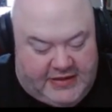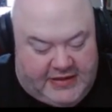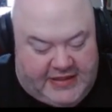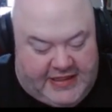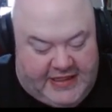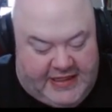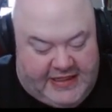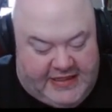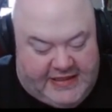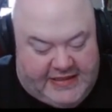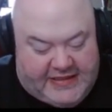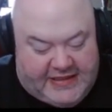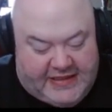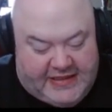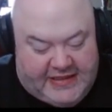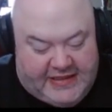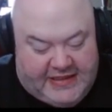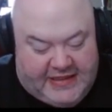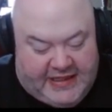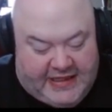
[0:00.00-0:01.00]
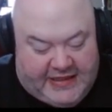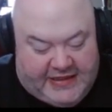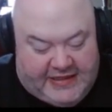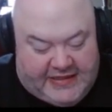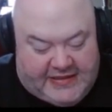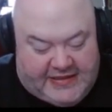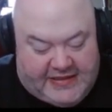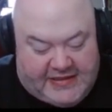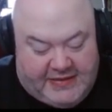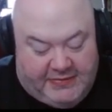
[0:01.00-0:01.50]
these, uh,
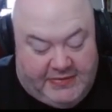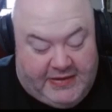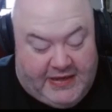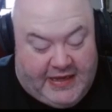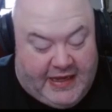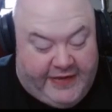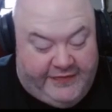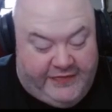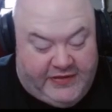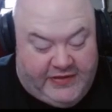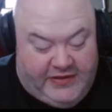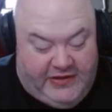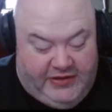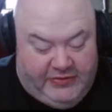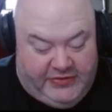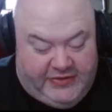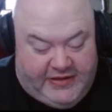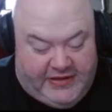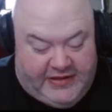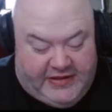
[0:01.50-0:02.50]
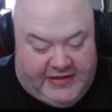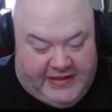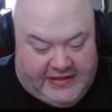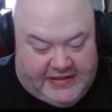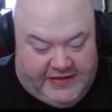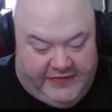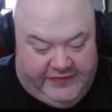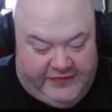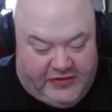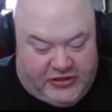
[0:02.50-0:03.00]
this is something I've, you know,
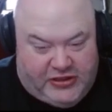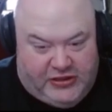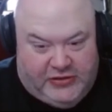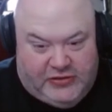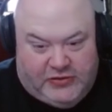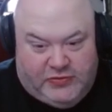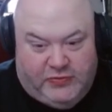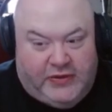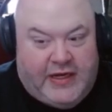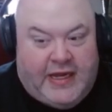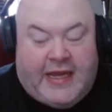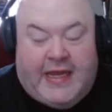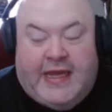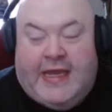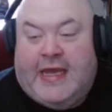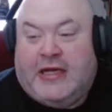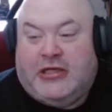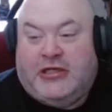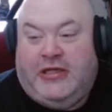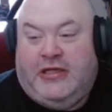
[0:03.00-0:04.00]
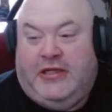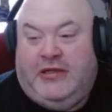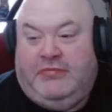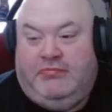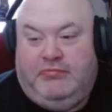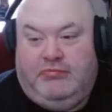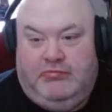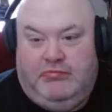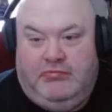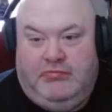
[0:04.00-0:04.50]
this conversion is one I actually,
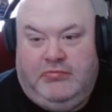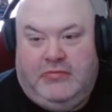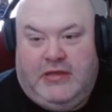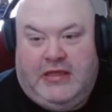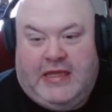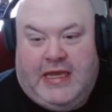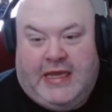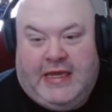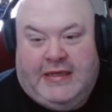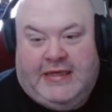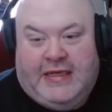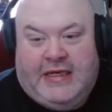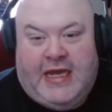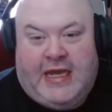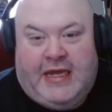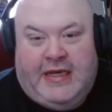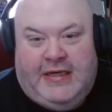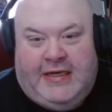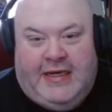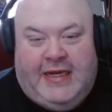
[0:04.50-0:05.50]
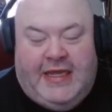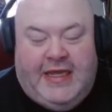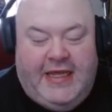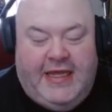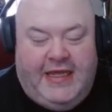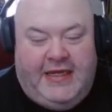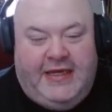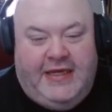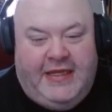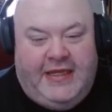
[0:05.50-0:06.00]
I did not
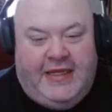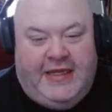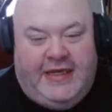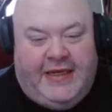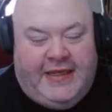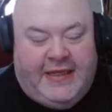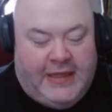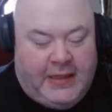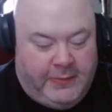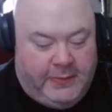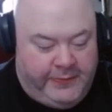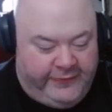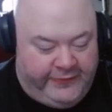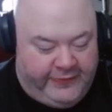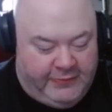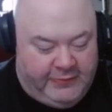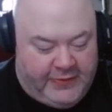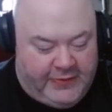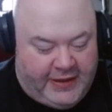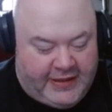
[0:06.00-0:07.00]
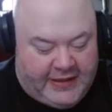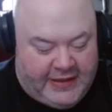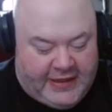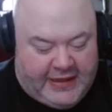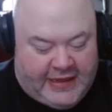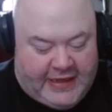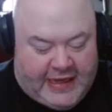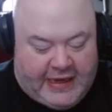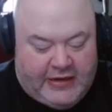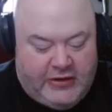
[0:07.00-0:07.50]
need any help from, like,
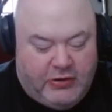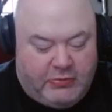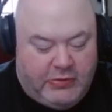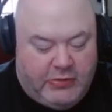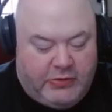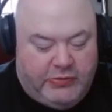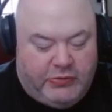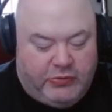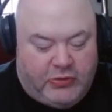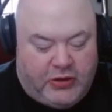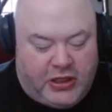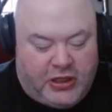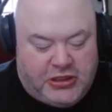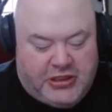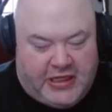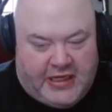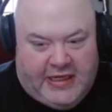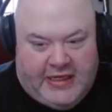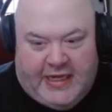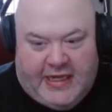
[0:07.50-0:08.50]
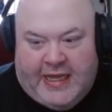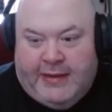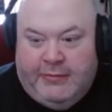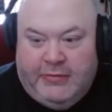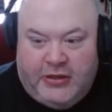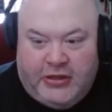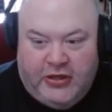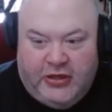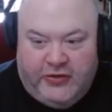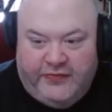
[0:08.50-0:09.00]
uh, I normally would watch an
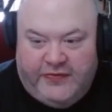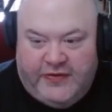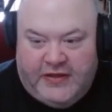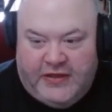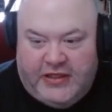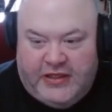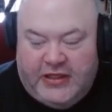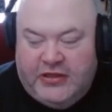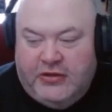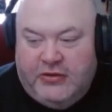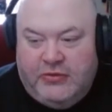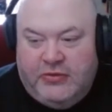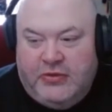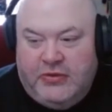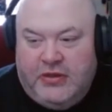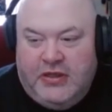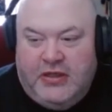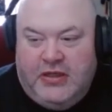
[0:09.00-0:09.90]
M G O video,